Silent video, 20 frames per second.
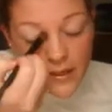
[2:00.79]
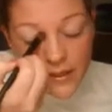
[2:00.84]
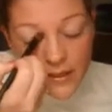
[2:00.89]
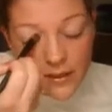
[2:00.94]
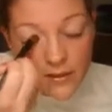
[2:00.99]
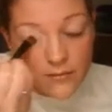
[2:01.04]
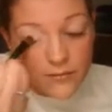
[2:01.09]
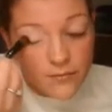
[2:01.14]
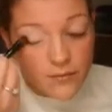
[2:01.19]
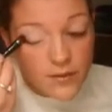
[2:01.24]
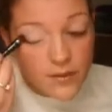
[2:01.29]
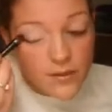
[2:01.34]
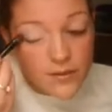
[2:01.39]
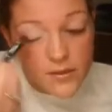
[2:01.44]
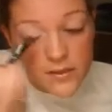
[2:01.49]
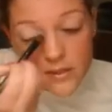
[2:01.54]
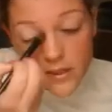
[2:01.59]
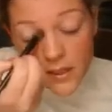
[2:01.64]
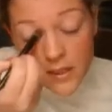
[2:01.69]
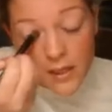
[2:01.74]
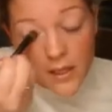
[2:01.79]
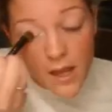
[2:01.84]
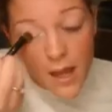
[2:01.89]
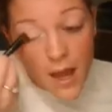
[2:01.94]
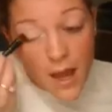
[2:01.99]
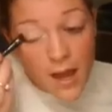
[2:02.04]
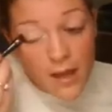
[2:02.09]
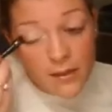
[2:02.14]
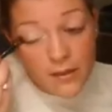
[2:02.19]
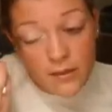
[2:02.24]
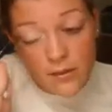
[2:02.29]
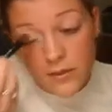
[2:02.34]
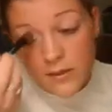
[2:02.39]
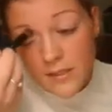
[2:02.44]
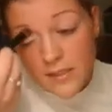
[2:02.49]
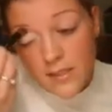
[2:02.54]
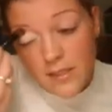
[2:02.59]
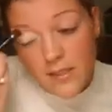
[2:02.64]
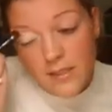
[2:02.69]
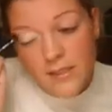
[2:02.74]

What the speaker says: on first and use it as